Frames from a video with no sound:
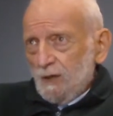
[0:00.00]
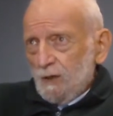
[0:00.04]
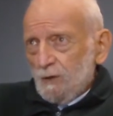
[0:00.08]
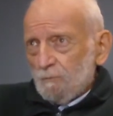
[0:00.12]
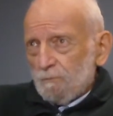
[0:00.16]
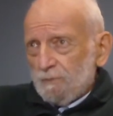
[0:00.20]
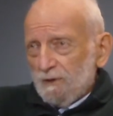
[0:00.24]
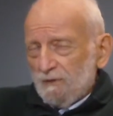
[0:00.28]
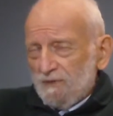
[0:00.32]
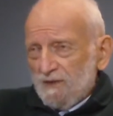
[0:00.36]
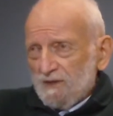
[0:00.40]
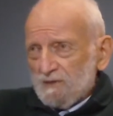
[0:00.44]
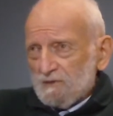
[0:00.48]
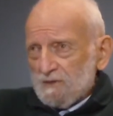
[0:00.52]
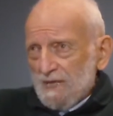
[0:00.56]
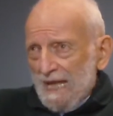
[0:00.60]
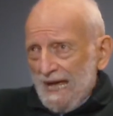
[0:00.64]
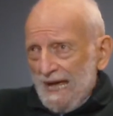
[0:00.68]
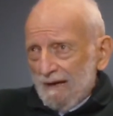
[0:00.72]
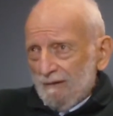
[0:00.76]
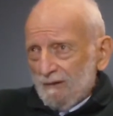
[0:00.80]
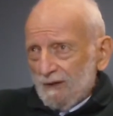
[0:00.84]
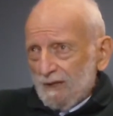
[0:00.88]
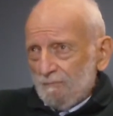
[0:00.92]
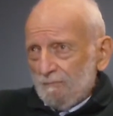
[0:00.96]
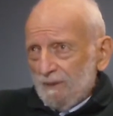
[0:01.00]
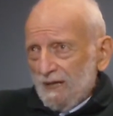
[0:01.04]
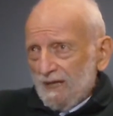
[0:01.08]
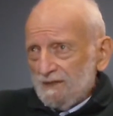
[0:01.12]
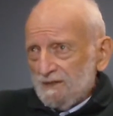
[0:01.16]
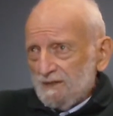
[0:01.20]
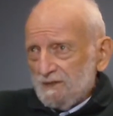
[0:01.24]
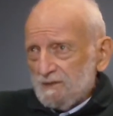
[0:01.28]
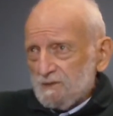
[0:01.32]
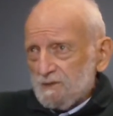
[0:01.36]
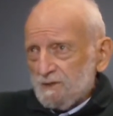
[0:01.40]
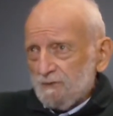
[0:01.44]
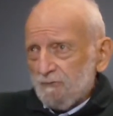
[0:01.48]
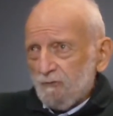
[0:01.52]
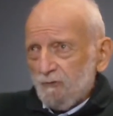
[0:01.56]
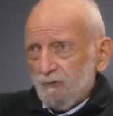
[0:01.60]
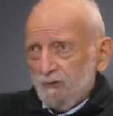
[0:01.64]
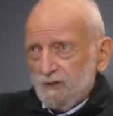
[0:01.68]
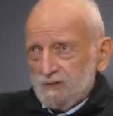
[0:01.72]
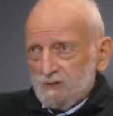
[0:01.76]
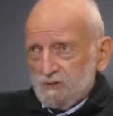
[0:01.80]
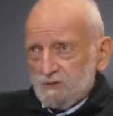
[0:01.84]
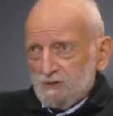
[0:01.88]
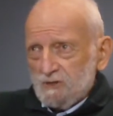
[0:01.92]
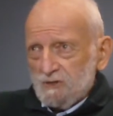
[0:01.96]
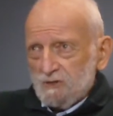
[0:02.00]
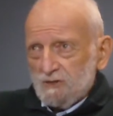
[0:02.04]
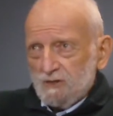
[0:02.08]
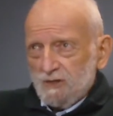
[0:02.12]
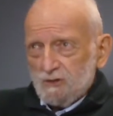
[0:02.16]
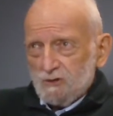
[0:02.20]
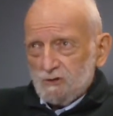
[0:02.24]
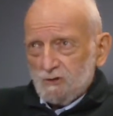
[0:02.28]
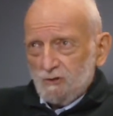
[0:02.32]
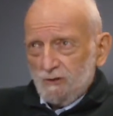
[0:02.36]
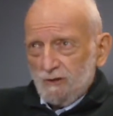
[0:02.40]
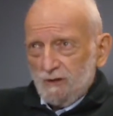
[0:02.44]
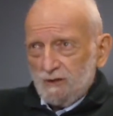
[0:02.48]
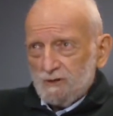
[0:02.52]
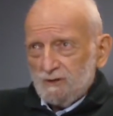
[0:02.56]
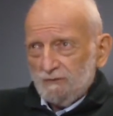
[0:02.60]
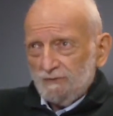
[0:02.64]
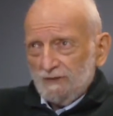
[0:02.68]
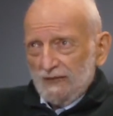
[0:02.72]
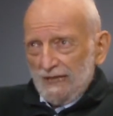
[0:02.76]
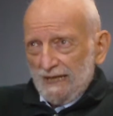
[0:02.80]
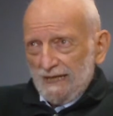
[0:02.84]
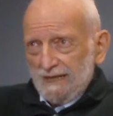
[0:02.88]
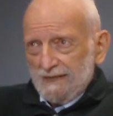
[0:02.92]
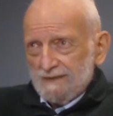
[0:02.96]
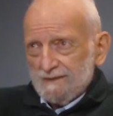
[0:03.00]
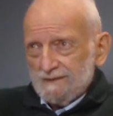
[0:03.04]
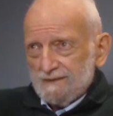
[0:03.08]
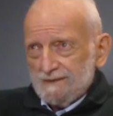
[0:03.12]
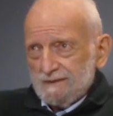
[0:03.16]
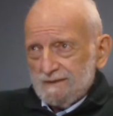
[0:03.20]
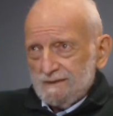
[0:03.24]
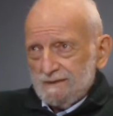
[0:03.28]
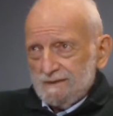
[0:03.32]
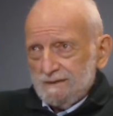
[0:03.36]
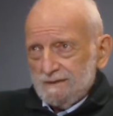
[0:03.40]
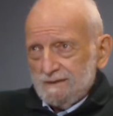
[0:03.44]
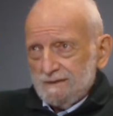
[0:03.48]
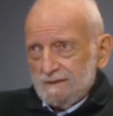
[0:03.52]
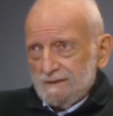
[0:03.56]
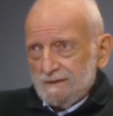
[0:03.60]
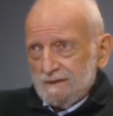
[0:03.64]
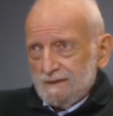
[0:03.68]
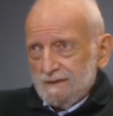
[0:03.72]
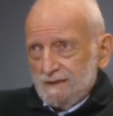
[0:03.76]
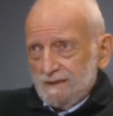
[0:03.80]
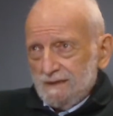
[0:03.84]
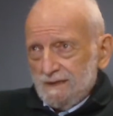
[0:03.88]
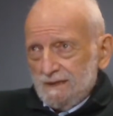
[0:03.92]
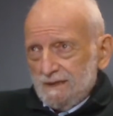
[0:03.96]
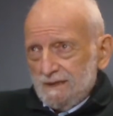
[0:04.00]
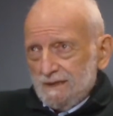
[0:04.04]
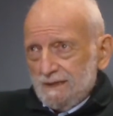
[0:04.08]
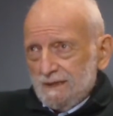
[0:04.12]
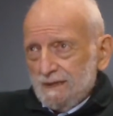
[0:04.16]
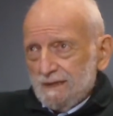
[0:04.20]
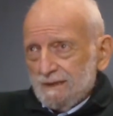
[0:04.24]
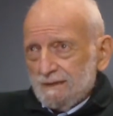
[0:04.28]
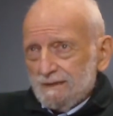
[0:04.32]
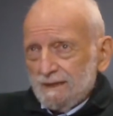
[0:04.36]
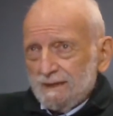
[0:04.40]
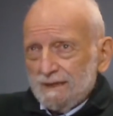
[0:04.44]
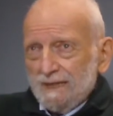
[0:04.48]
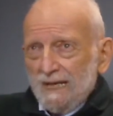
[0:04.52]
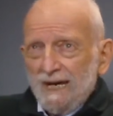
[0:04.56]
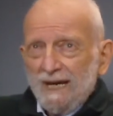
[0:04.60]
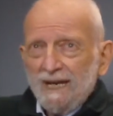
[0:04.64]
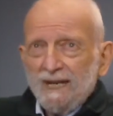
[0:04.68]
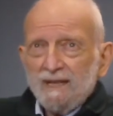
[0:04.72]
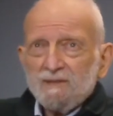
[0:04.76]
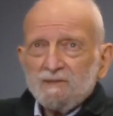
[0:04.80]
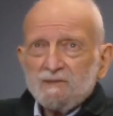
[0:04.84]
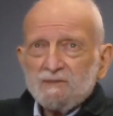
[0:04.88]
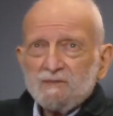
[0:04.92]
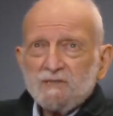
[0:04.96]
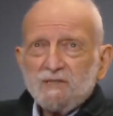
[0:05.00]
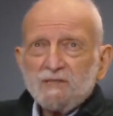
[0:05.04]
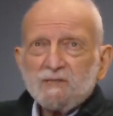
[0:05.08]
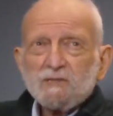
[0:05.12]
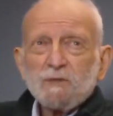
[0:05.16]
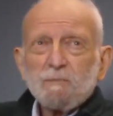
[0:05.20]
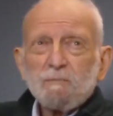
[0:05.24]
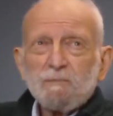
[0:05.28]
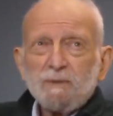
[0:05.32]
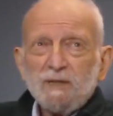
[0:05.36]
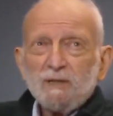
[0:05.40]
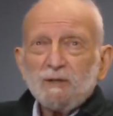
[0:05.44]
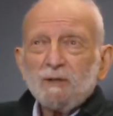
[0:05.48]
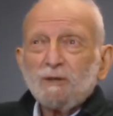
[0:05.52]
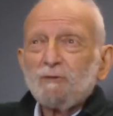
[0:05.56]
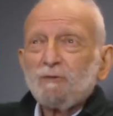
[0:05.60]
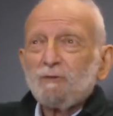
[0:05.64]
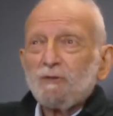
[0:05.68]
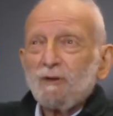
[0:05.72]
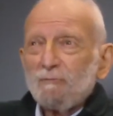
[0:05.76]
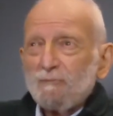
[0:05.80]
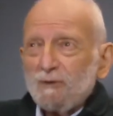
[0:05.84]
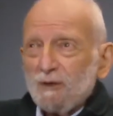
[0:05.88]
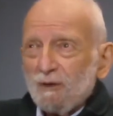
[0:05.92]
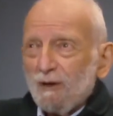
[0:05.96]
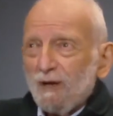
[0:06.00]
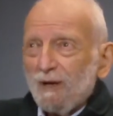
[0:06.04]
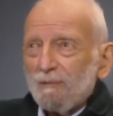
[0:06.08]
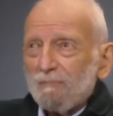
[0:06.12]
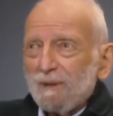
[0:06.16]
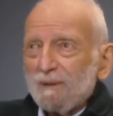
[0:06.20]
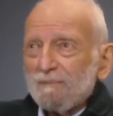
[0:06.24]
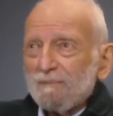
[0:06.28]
but there's now an abundance of Christians and a shortage of lions? The lions disappeared from Europe.